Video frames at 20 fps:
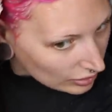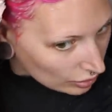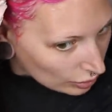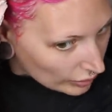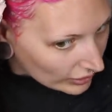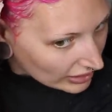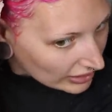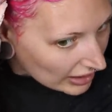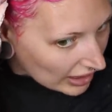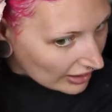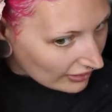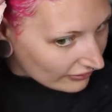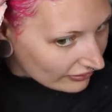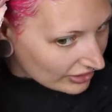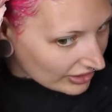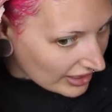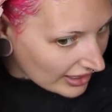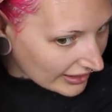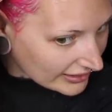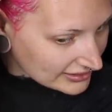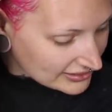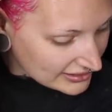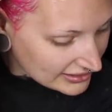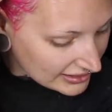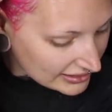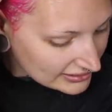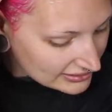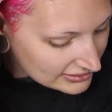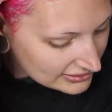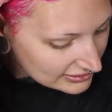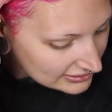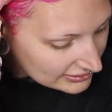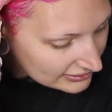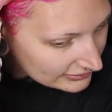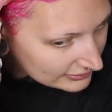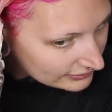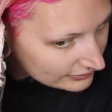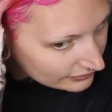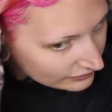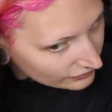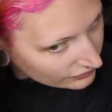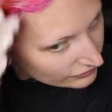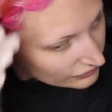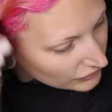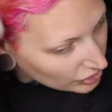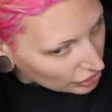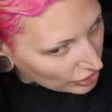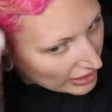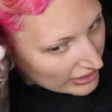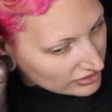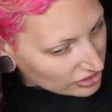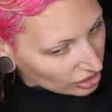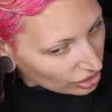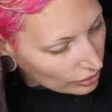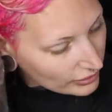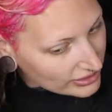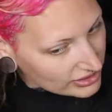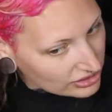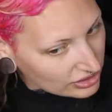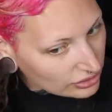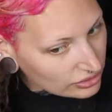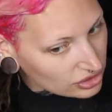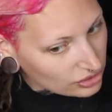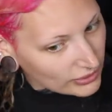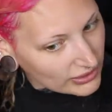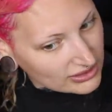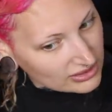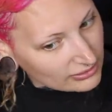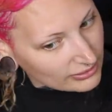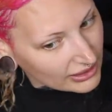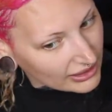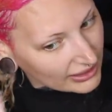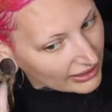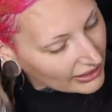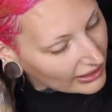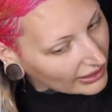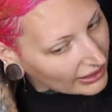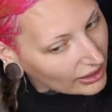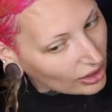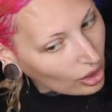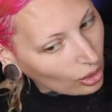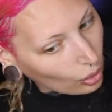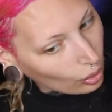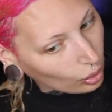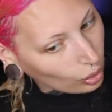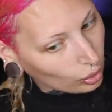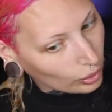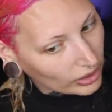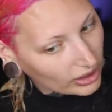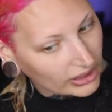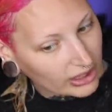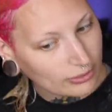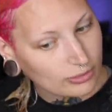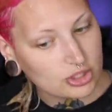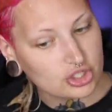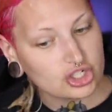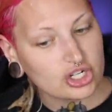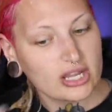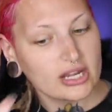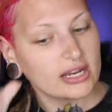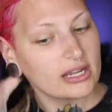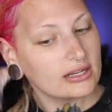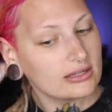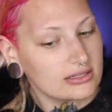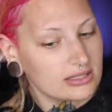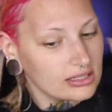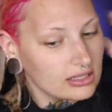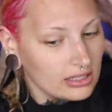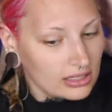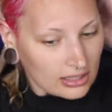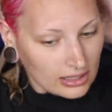We love the niceness. You guys are always so sweet to me and I really appreciate it.